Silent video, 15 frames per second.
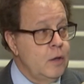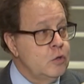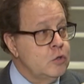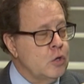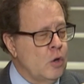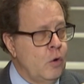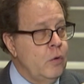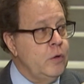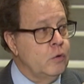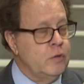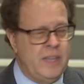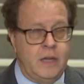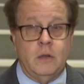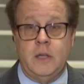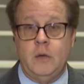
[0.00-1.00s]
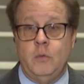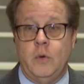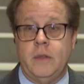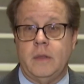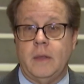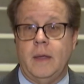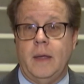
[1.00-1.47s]
So you're dealing
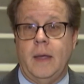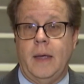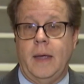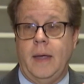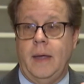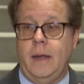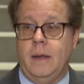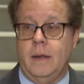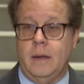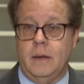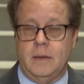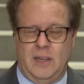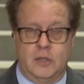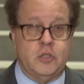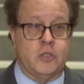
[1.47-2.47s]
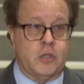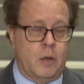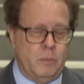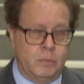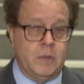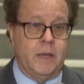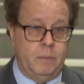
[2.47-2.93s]
with a
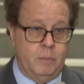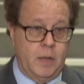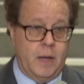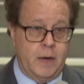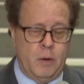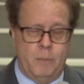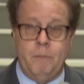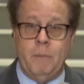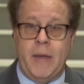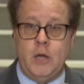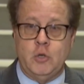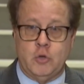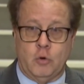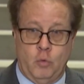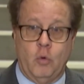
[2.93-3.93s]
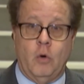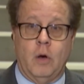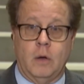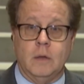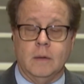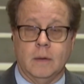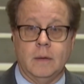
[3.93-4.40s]
stumbling block, a major wall